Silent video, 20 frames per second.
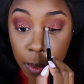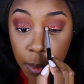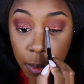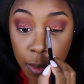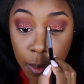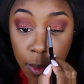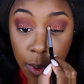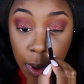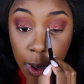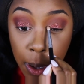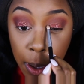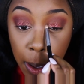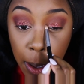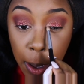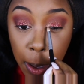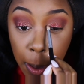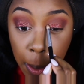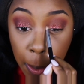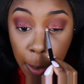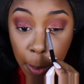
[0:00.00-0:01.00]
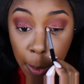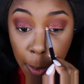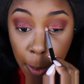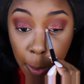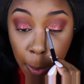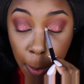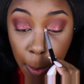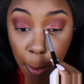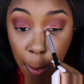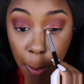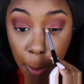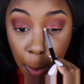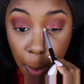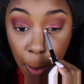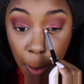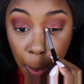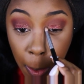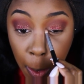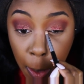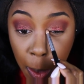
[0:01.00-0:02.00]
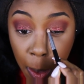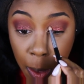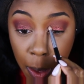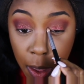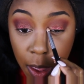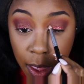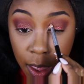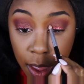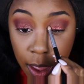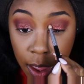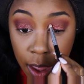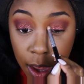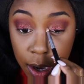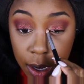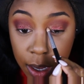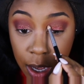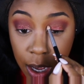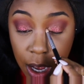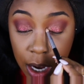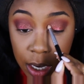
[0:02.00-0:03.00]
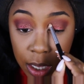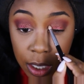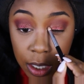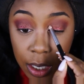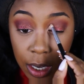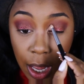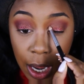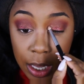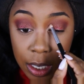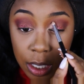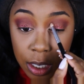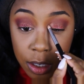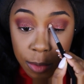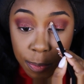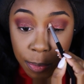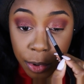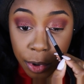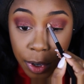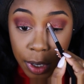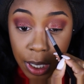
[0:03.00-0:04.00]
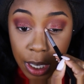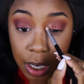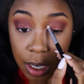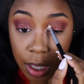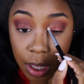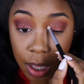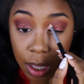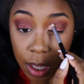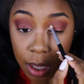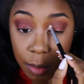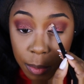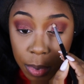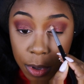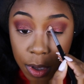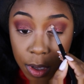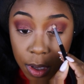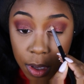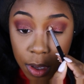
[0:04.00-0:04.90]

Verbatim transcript: right here, and kind of lightly bring it up